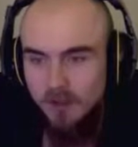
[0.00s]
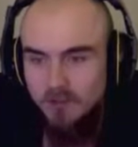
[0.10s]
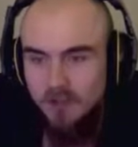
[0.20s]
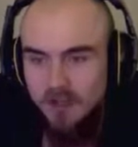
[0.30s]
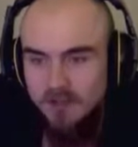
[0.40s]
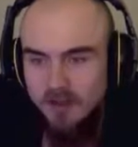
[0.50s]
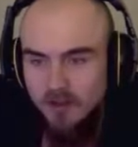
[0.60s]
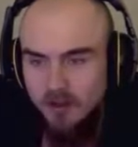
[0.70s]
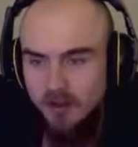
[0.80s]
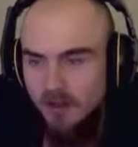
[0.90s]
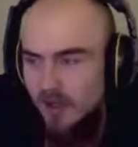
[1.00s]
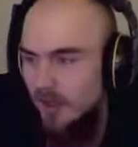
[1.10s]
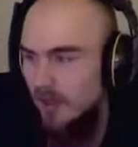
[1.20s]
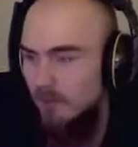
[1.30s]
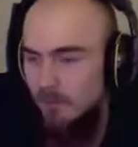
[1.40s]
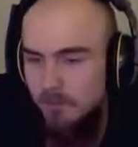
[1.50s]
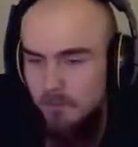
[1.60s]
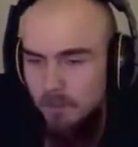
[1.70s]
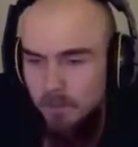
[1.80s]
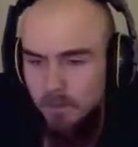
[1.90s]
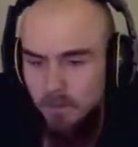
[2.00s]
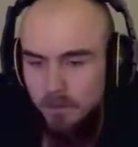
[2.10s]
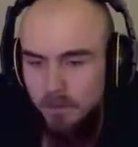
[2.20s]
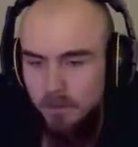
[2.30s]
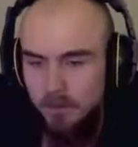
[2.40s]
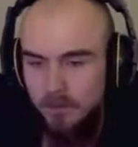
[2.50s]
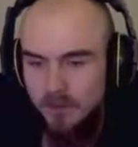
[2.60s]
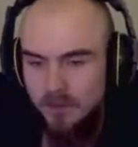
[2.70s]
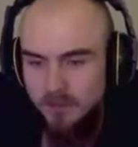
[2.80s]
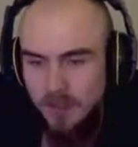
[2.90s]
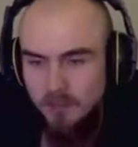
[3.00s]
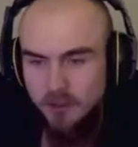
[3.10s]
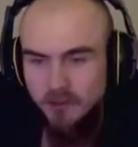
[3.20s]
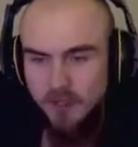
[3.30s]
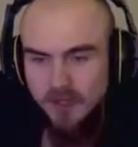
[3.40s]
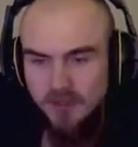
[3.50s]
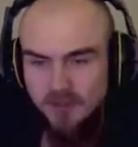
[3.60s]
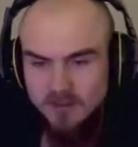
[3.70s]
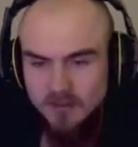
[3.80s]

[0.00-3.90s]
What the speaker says: next level, you can spam those abilities.